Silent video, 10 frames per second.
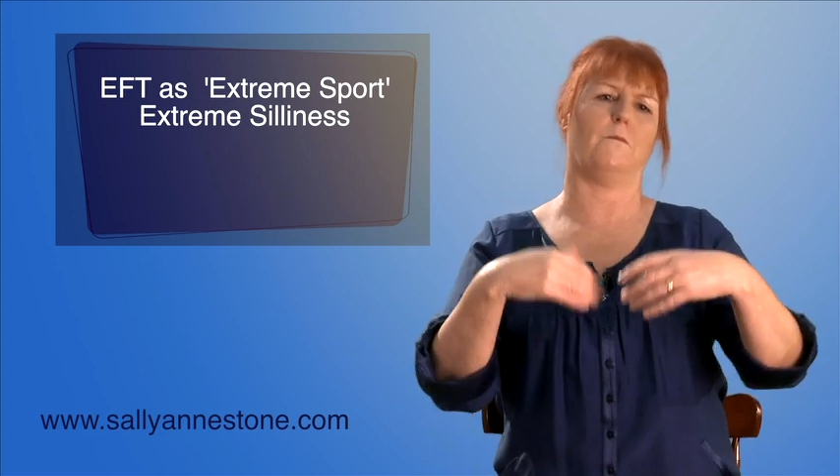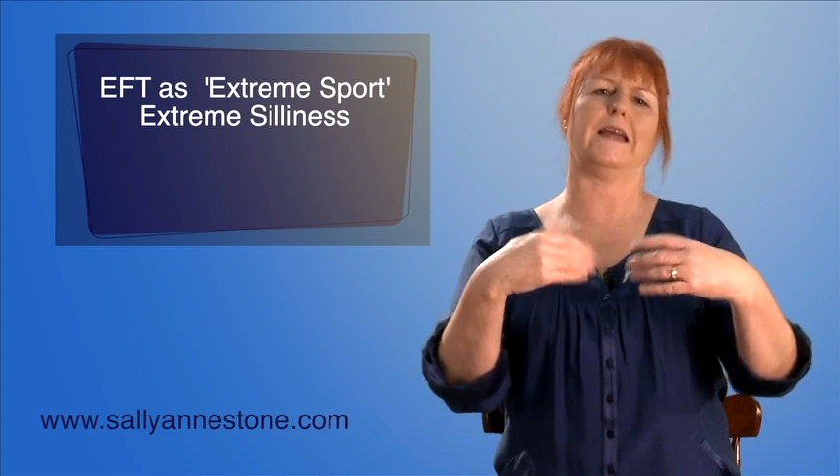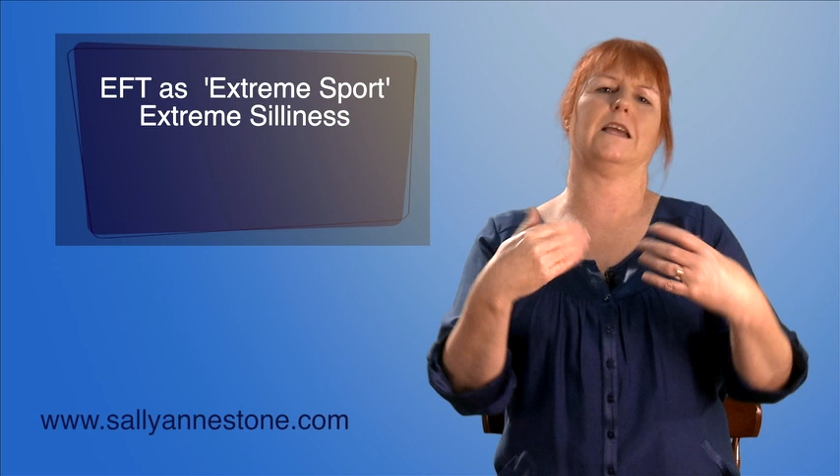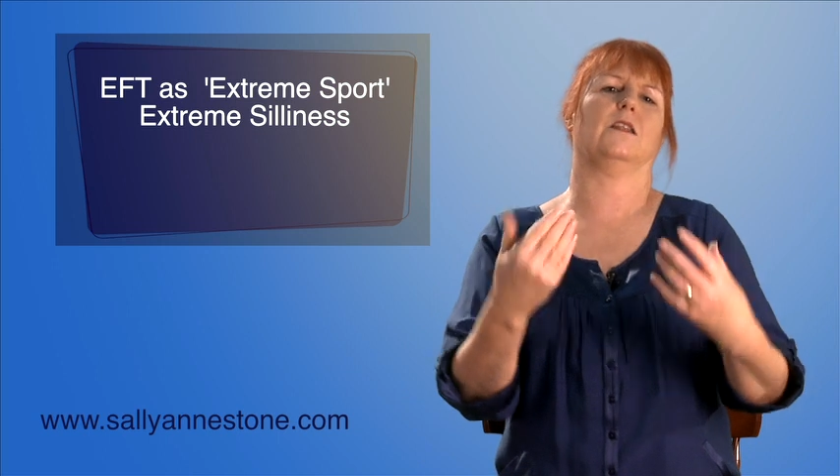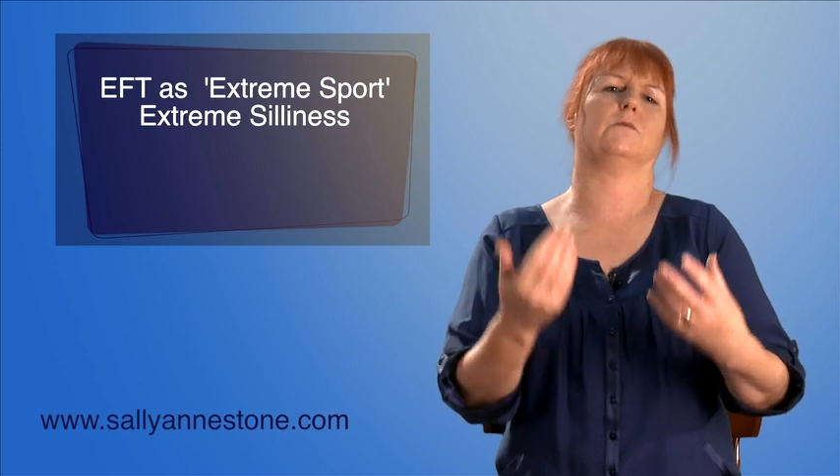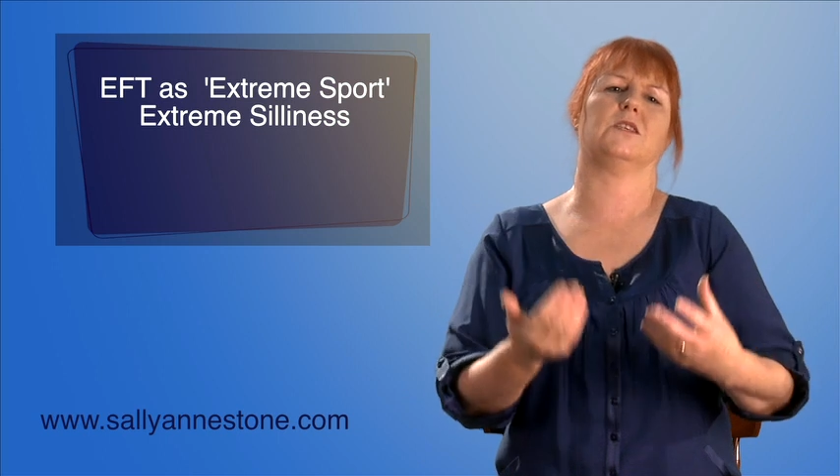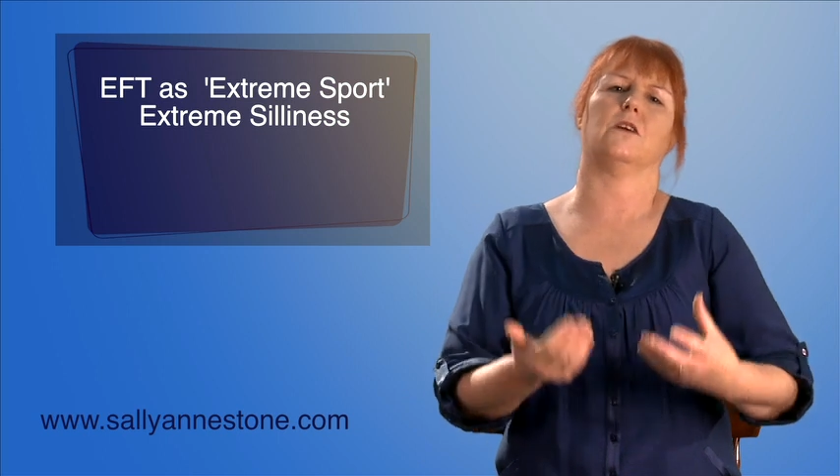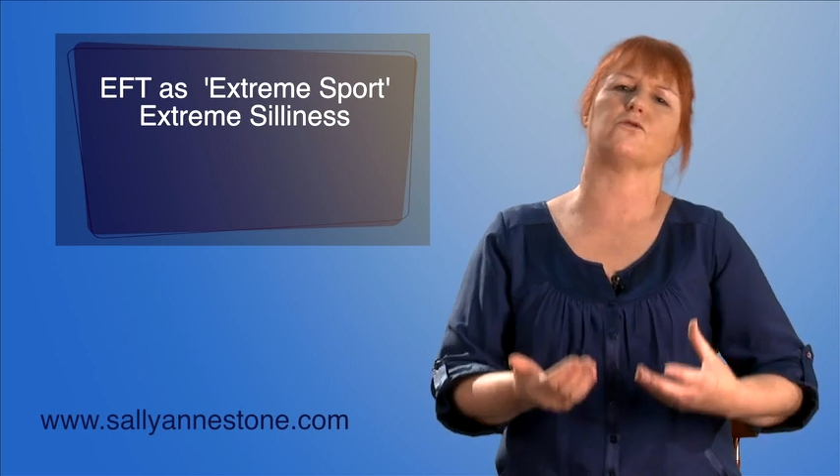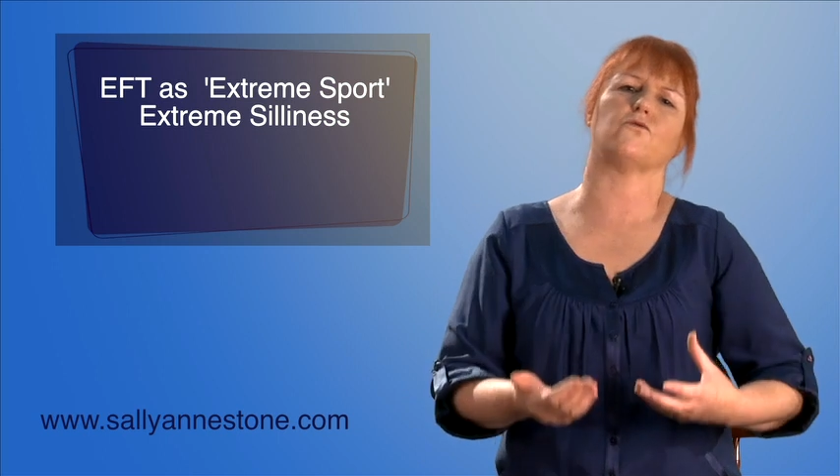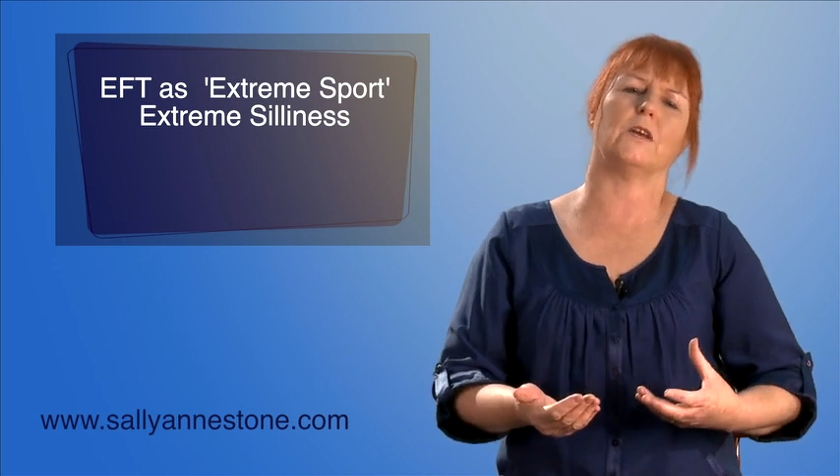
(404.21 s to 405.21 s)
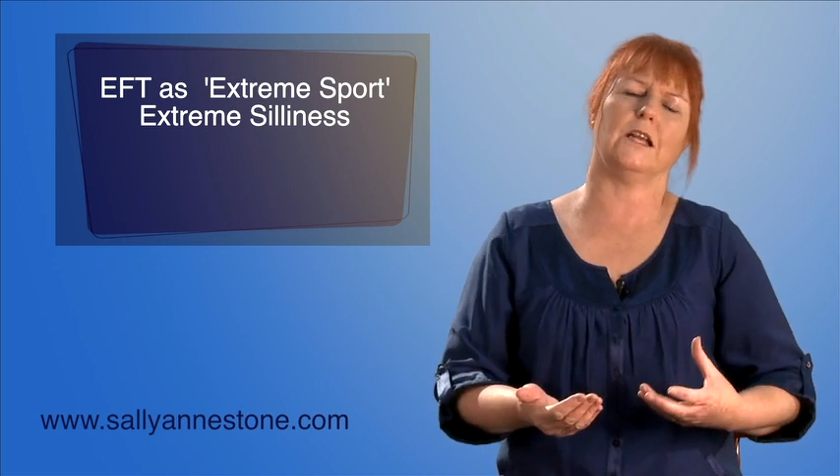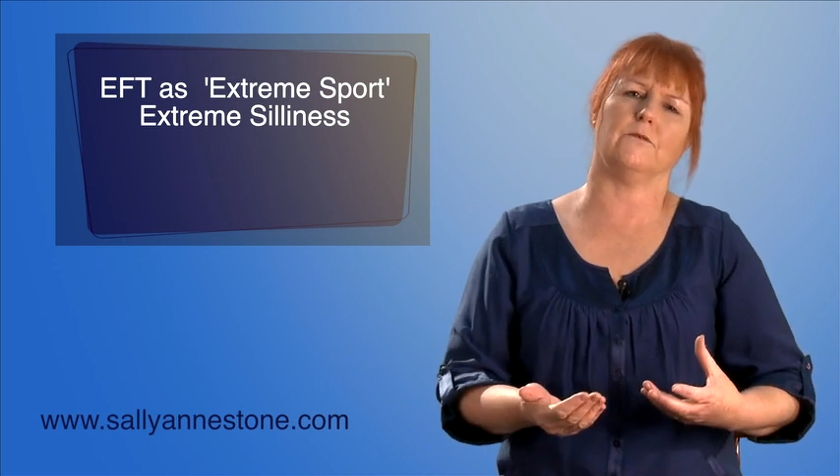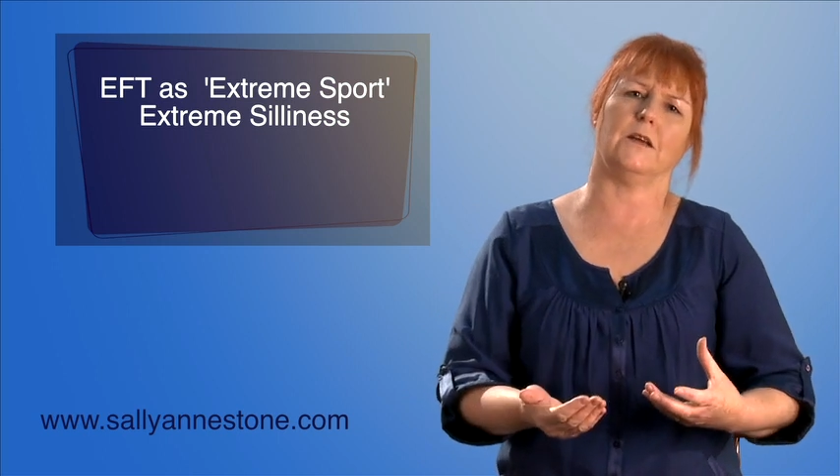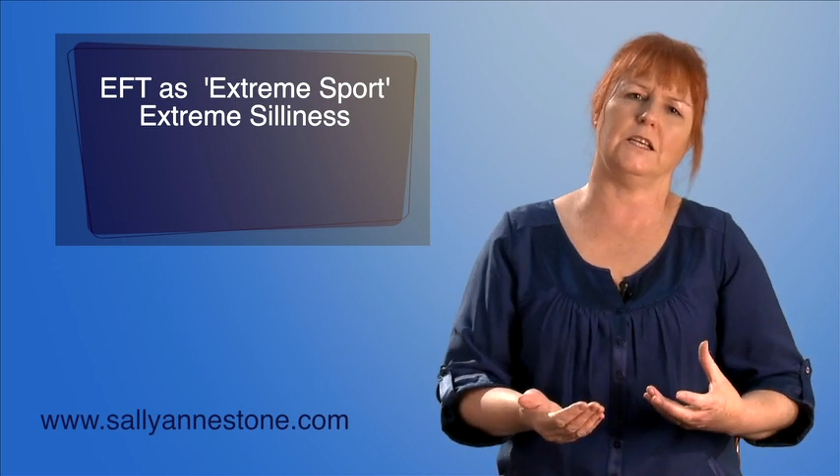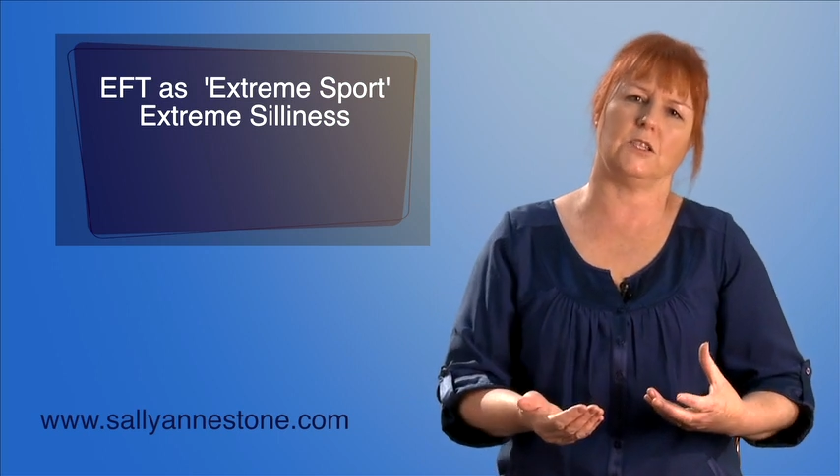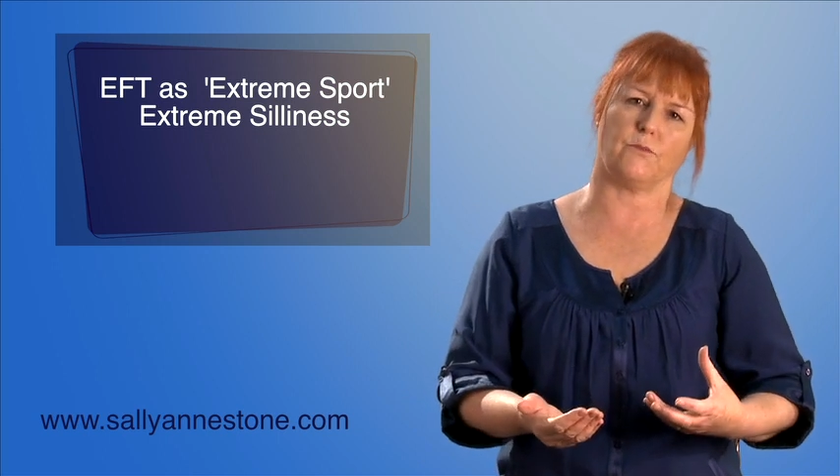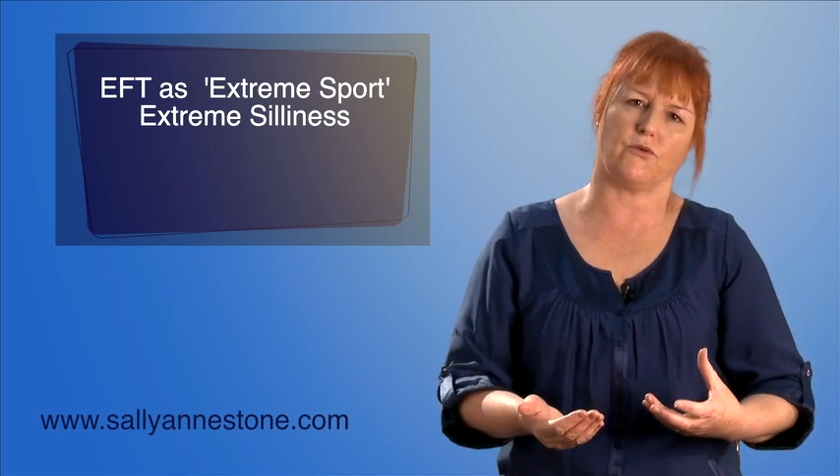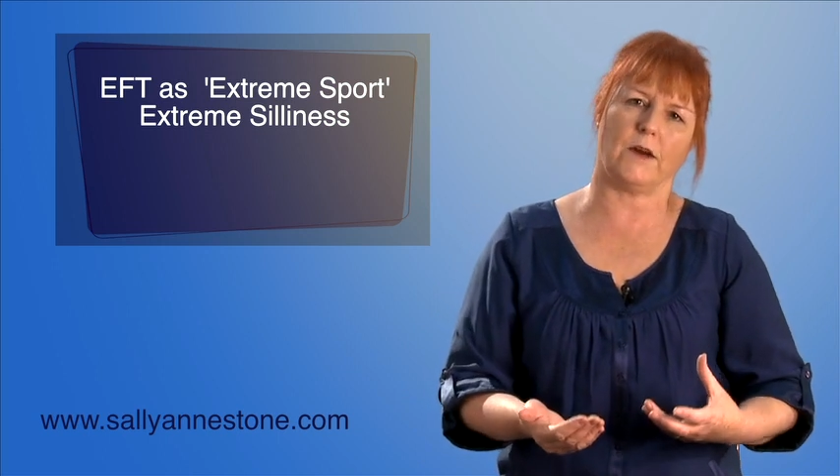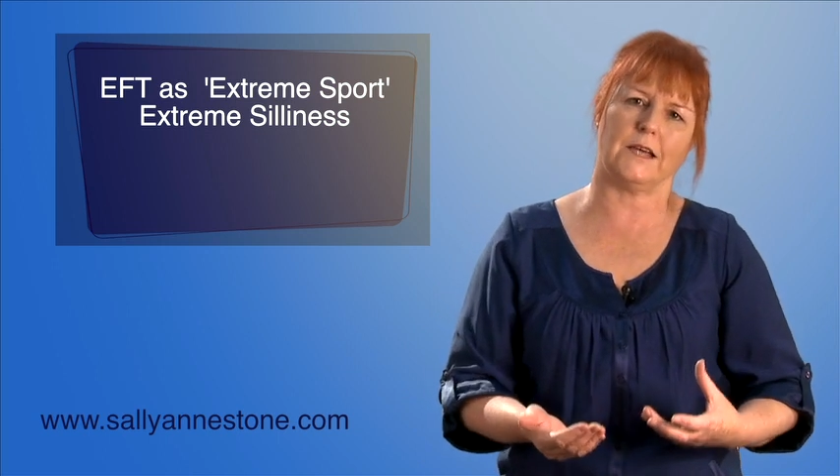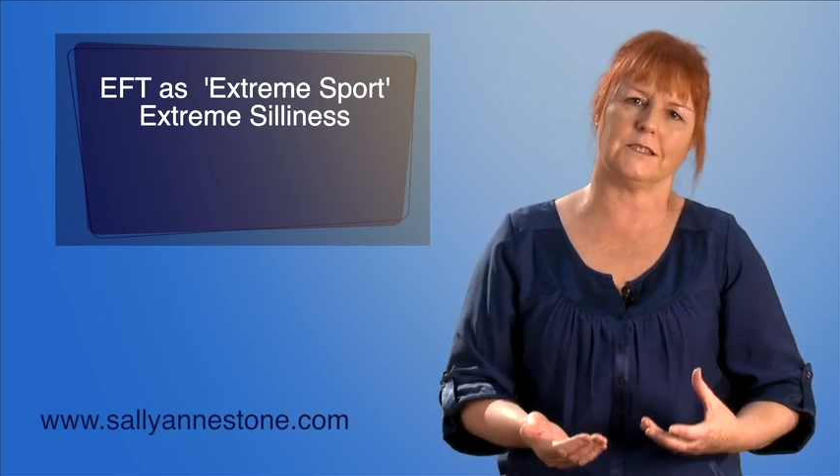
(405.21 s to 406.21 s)
making themselves really, really
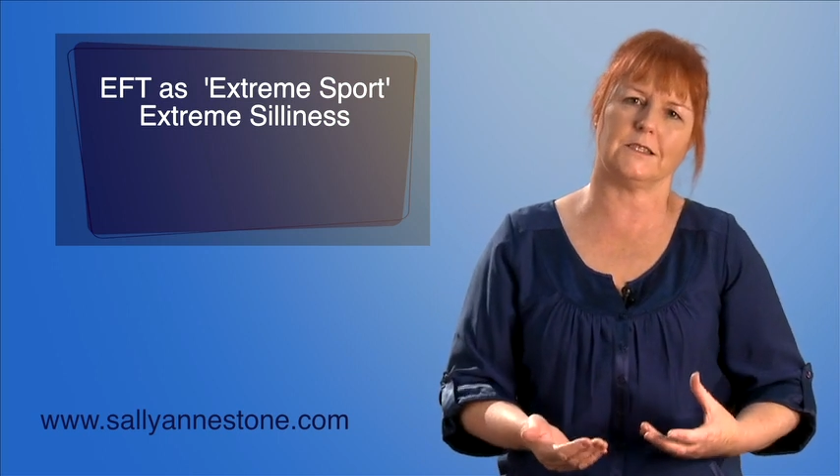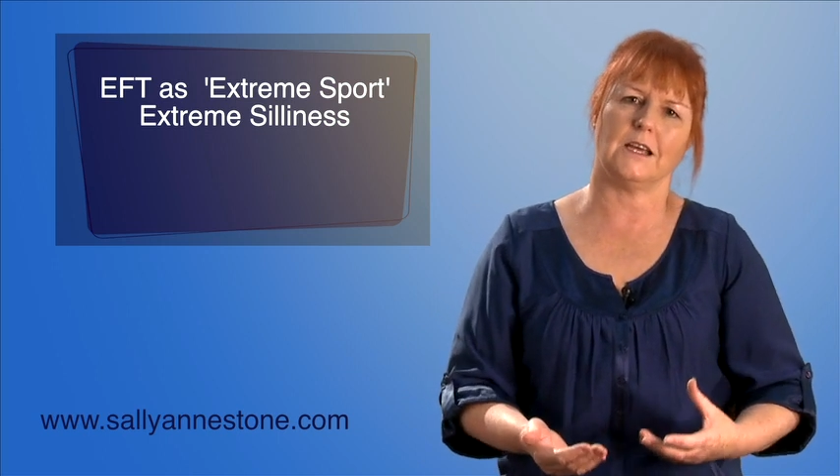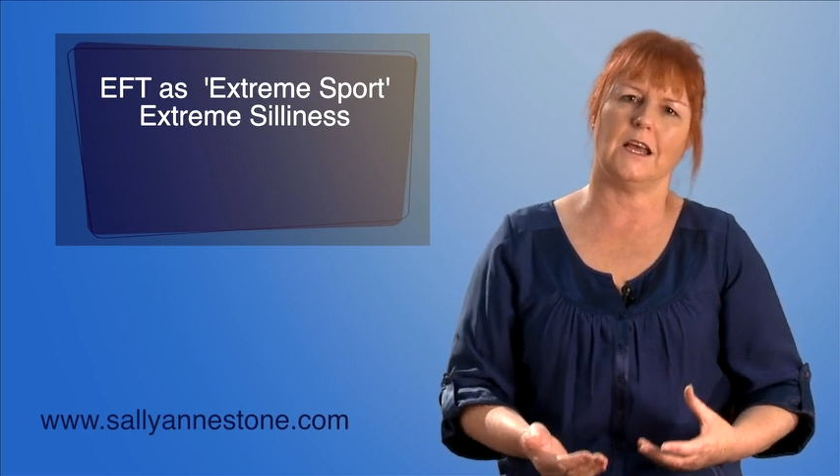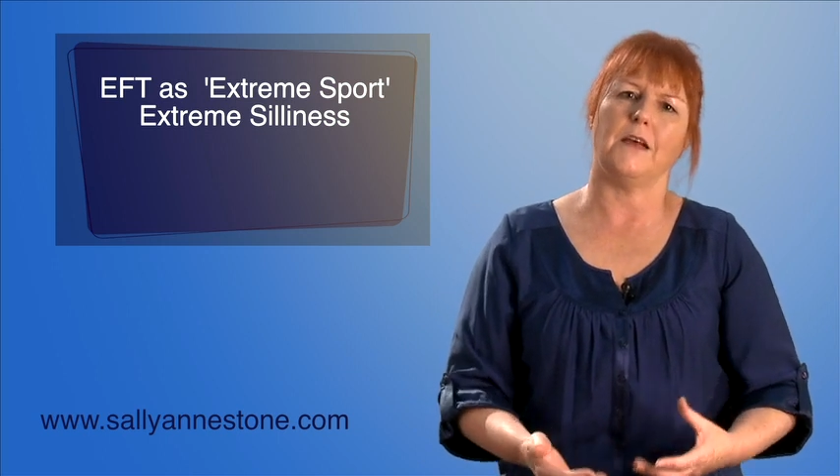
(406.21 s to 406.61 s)
depressed,